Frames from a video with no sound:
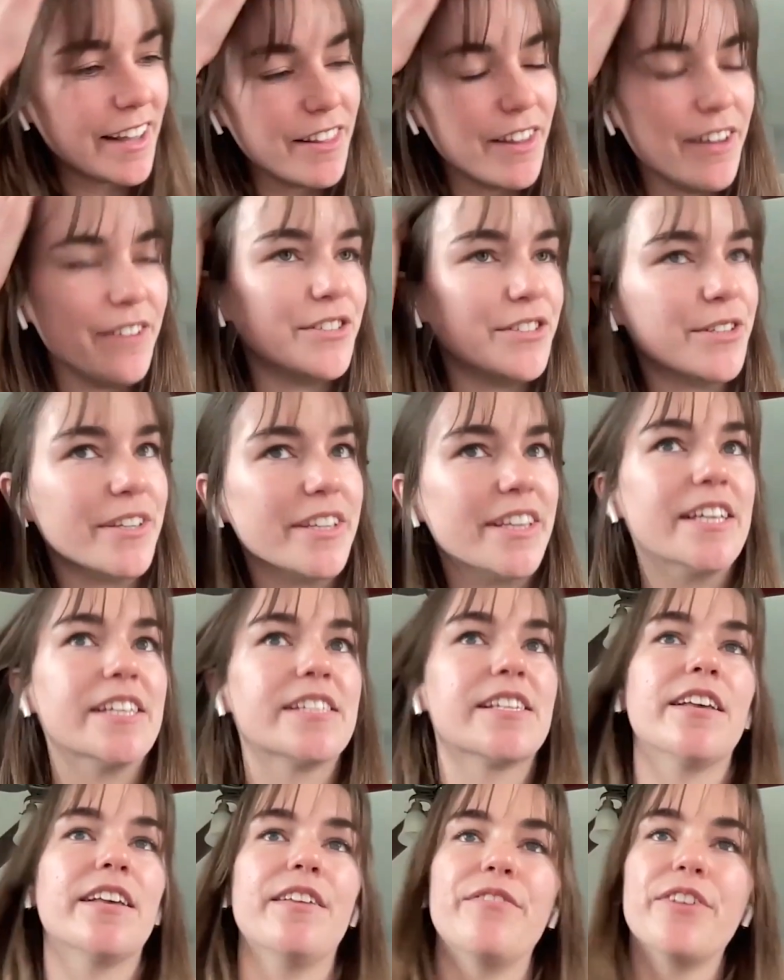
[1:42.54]
love doing
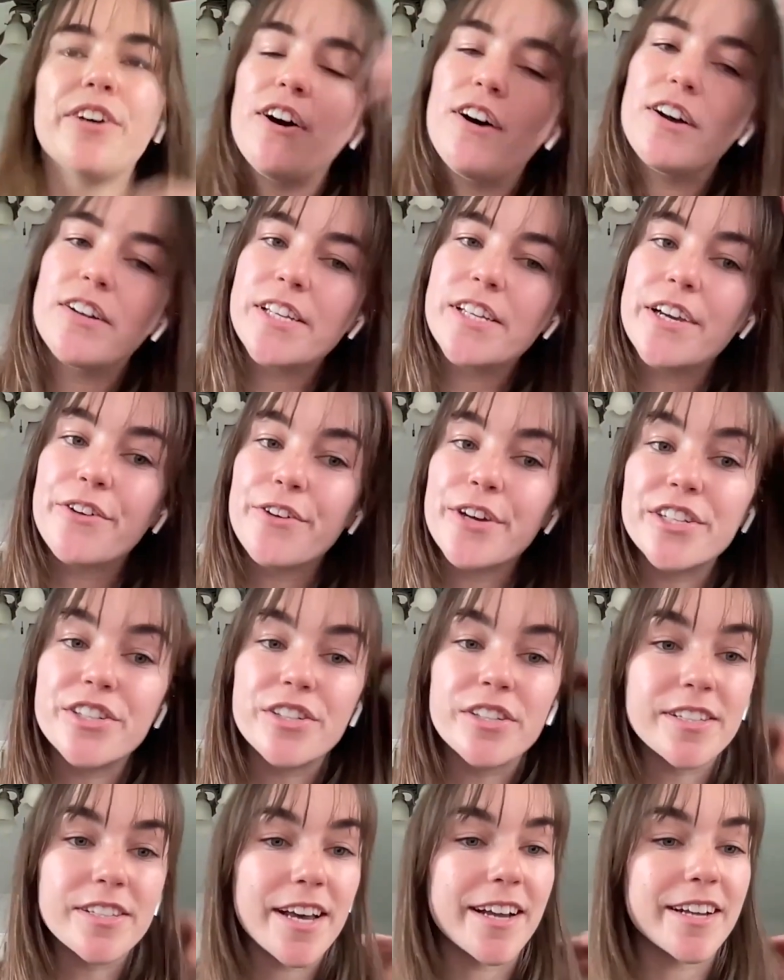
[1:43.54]
this. I love the content
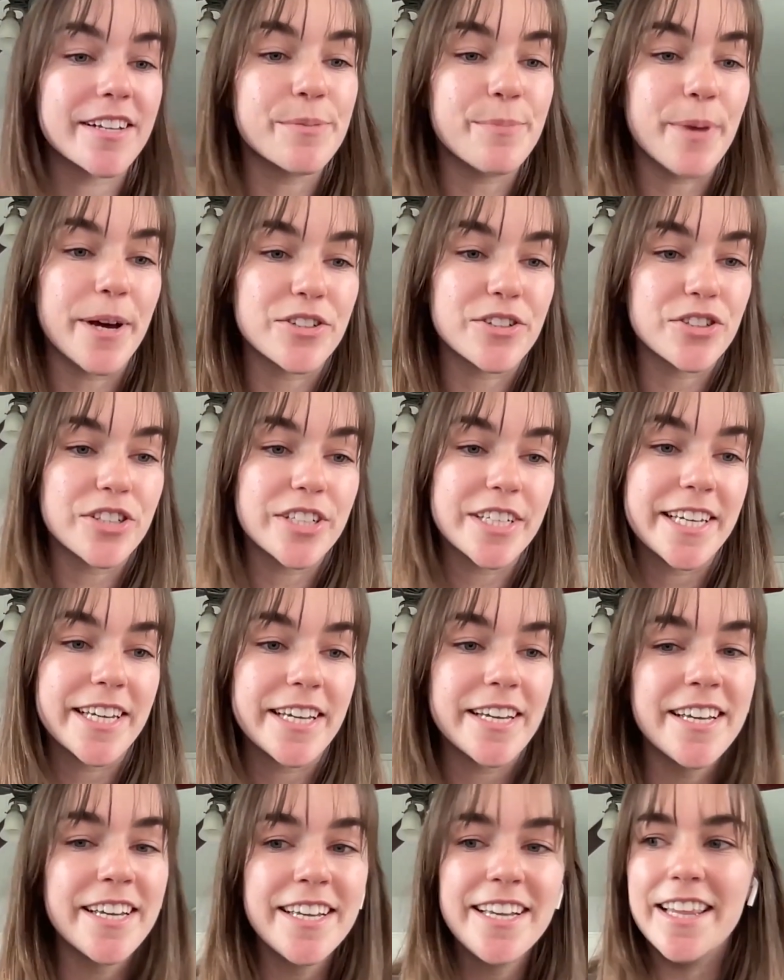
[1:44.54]
creation side,
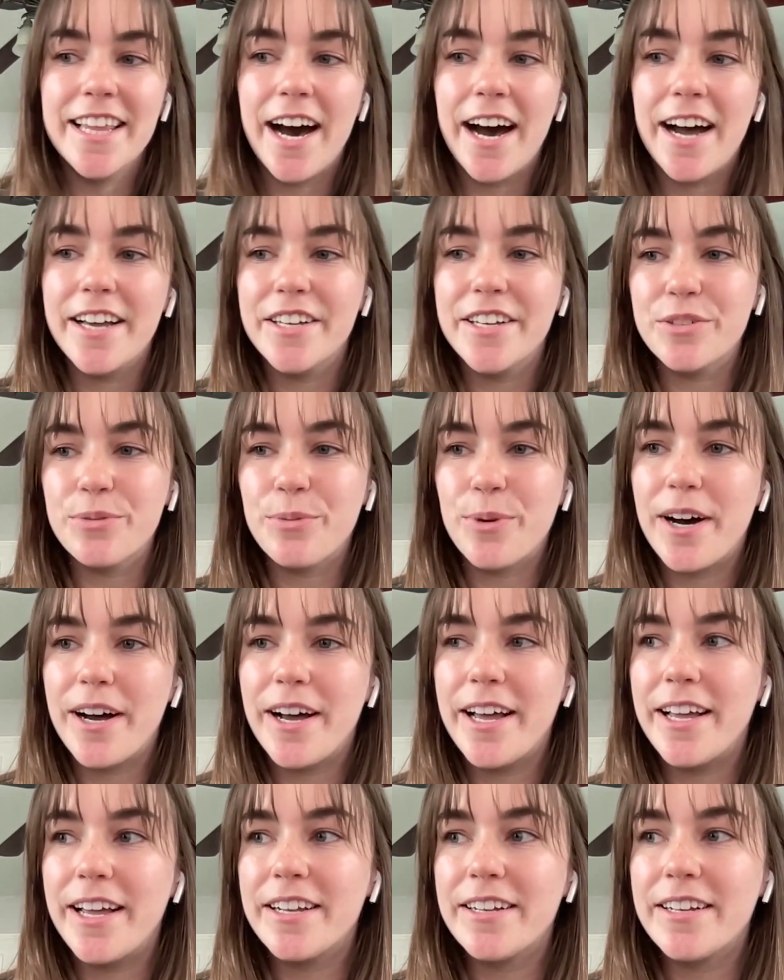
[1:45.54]
especially. That is
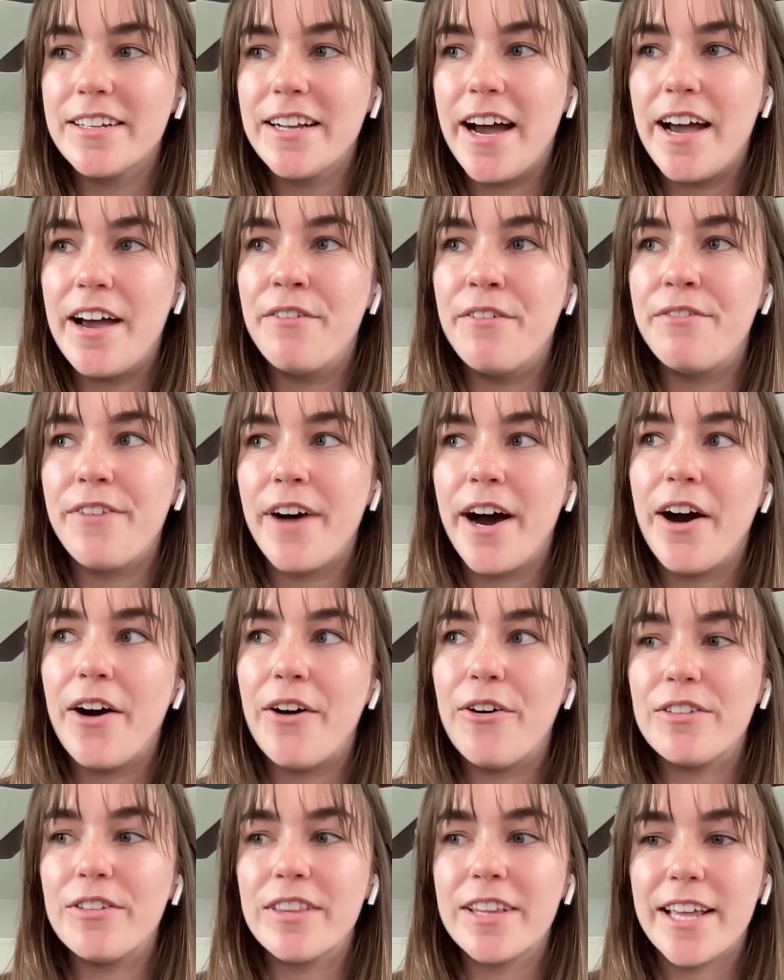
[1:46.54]
what I have
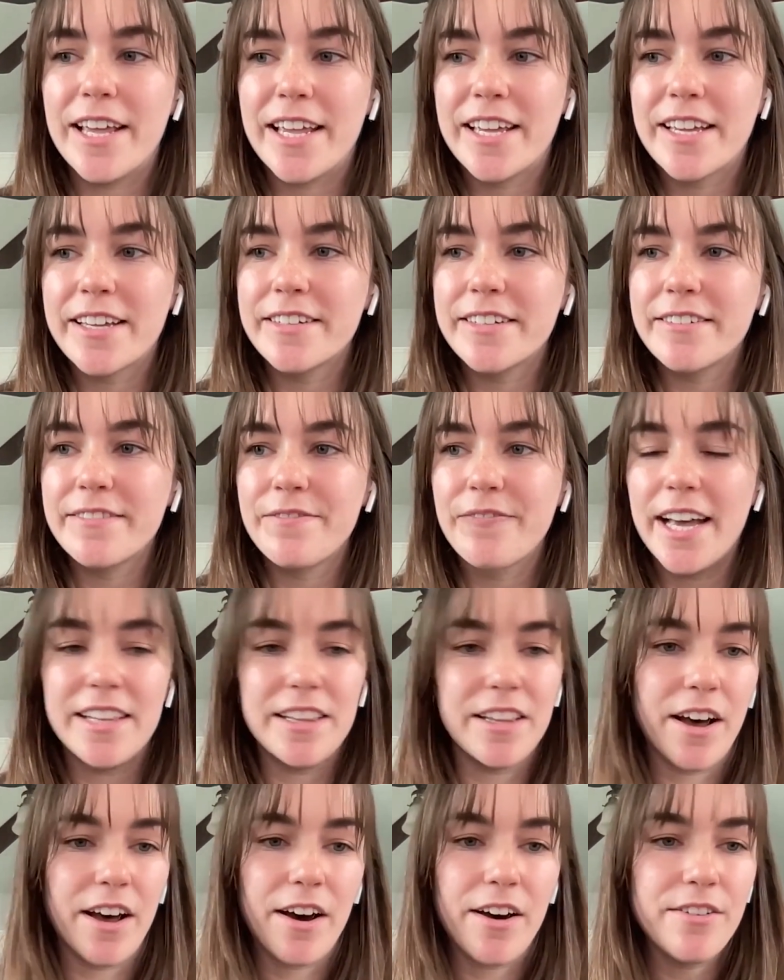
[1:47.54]
found I
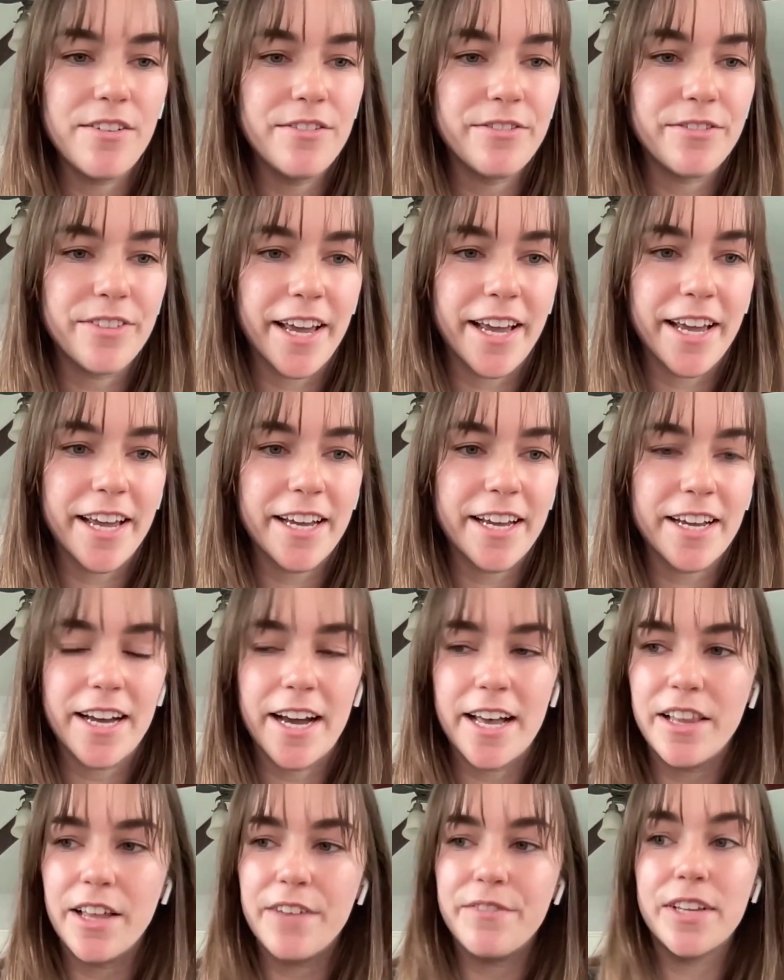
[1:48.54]
love.
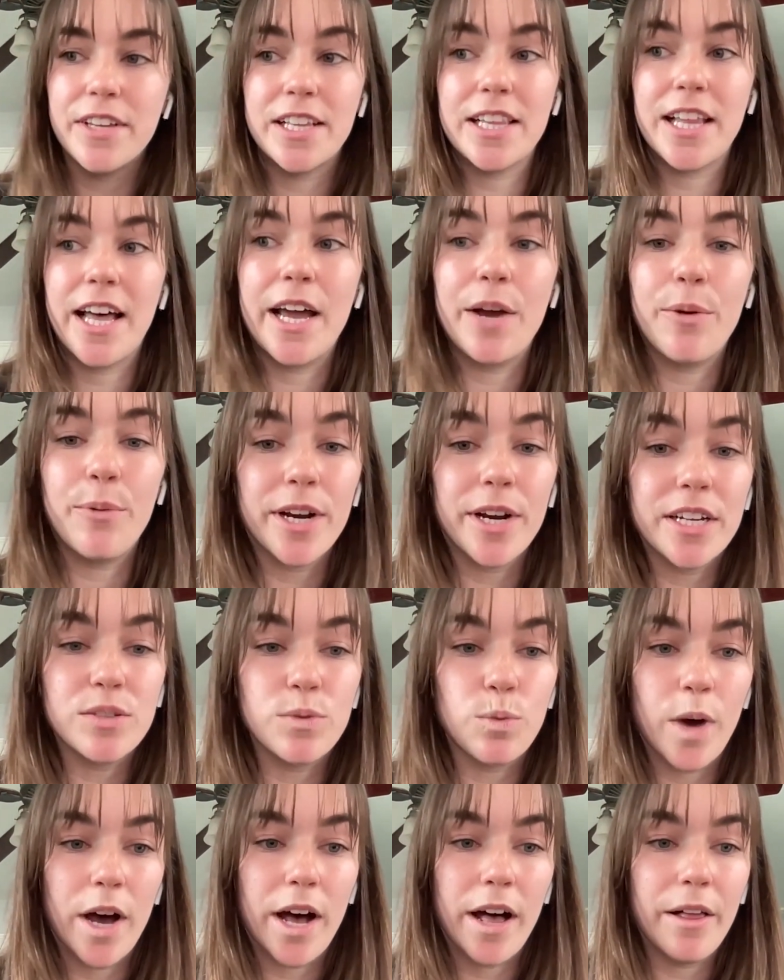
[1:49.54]
I love the client work
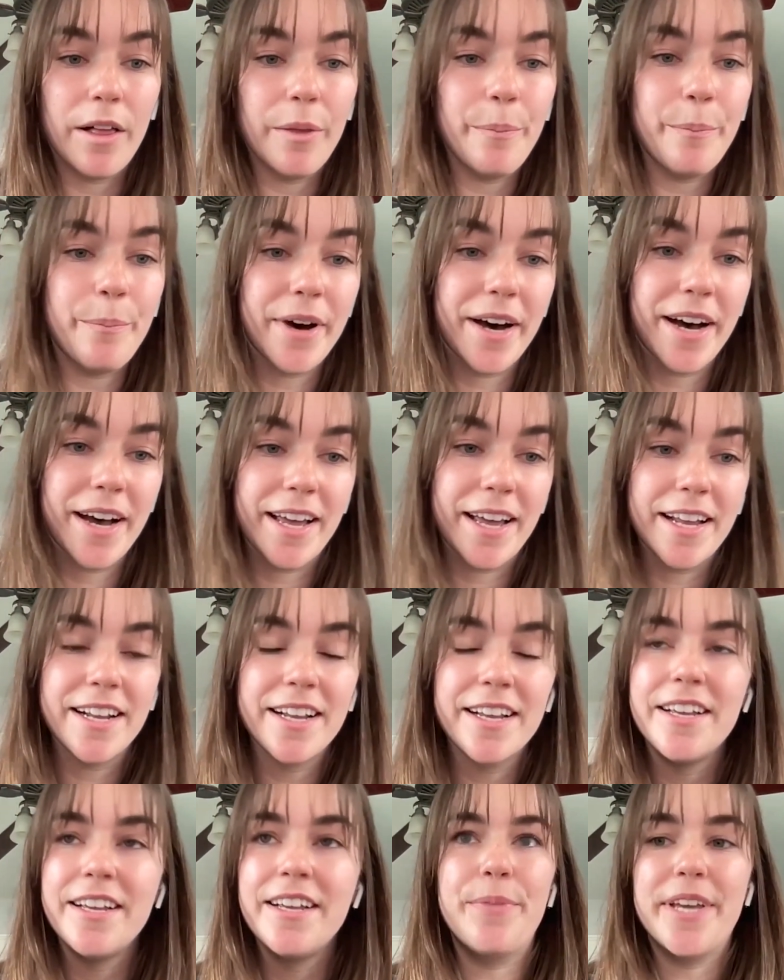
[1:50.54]
as well, but
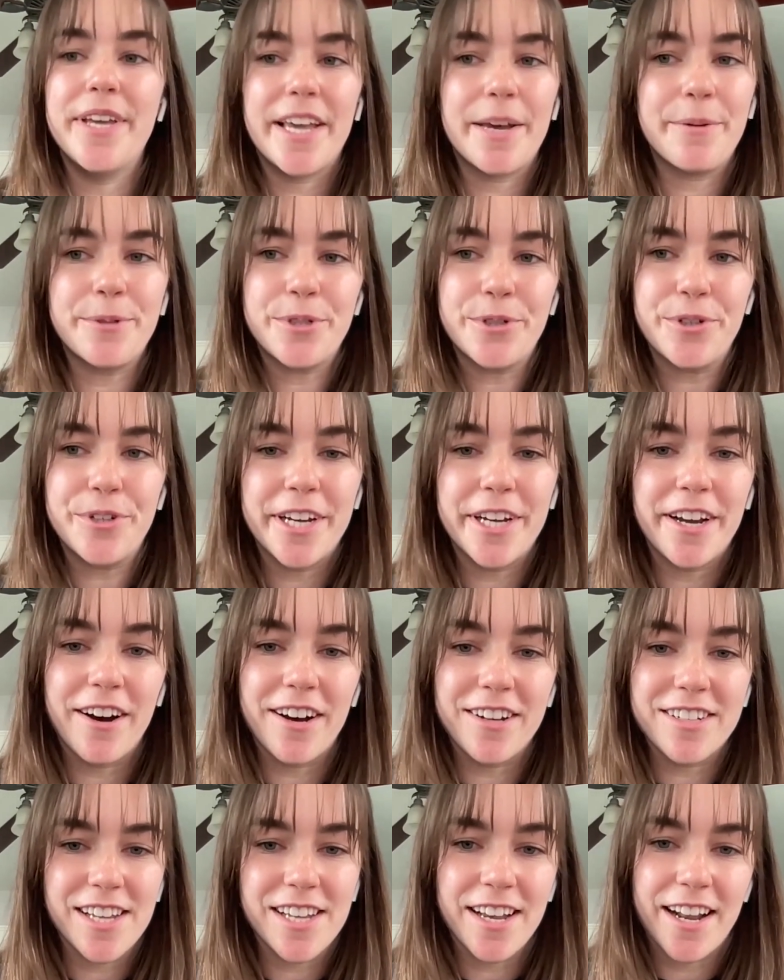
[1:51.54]
being able to create
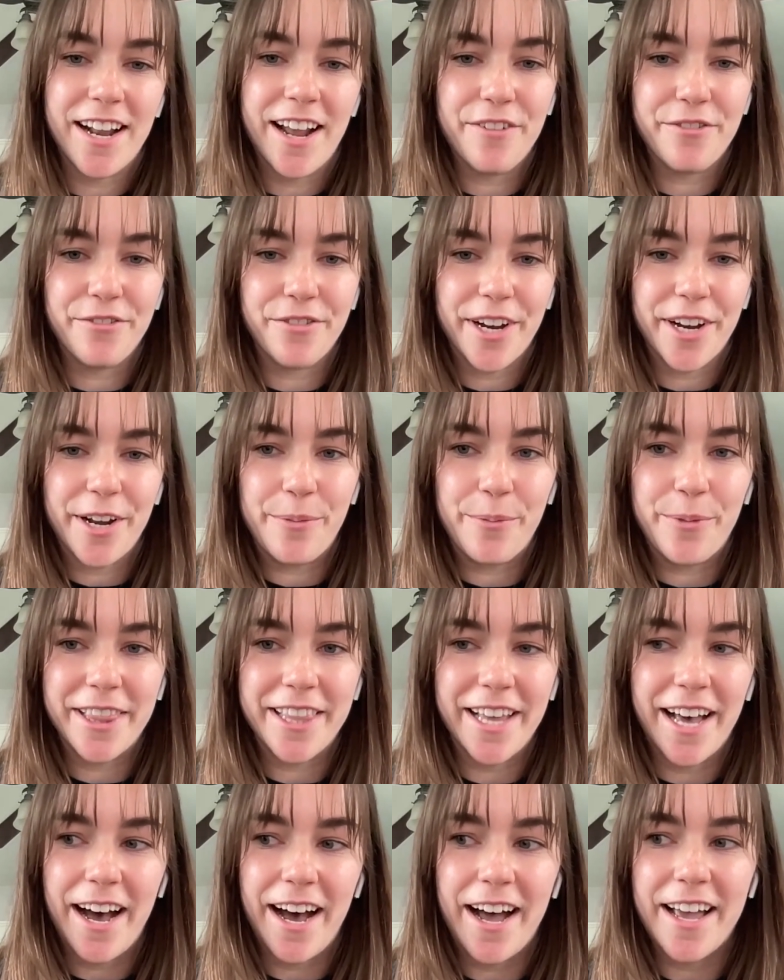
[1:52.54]
content and have freedom with
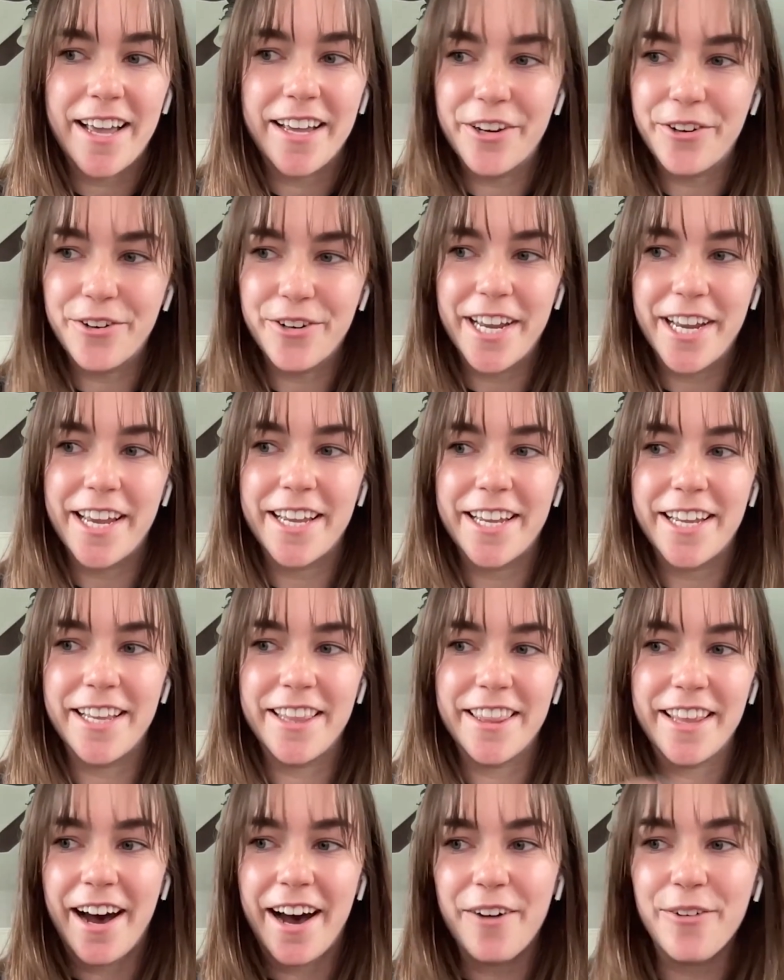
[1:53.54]
that and create
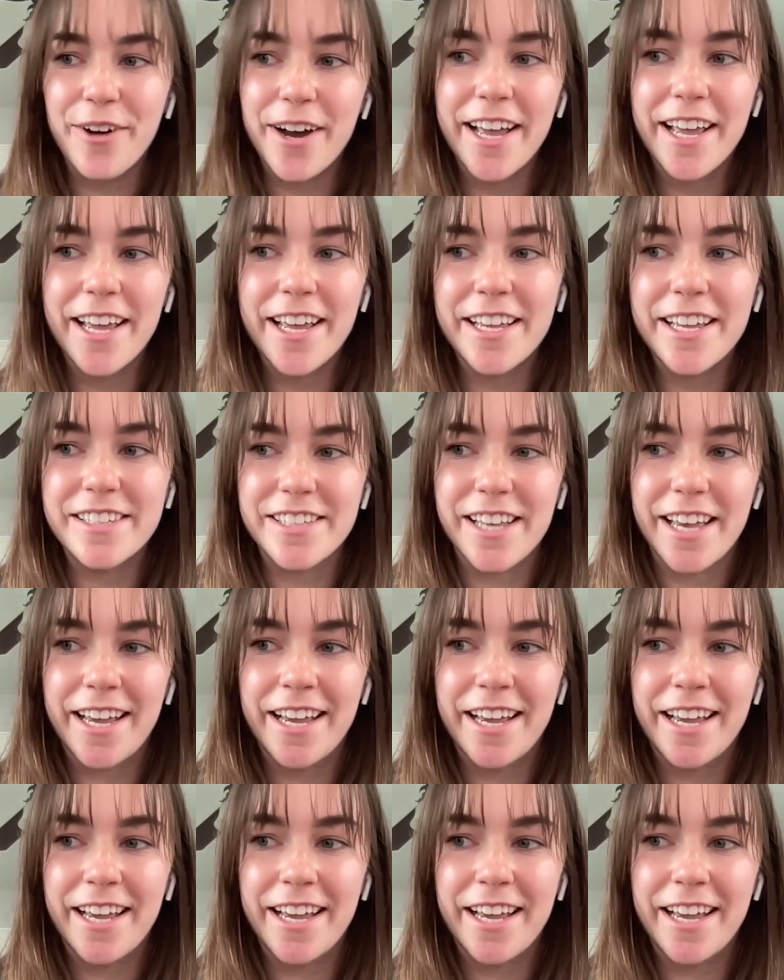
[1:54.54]
in that way is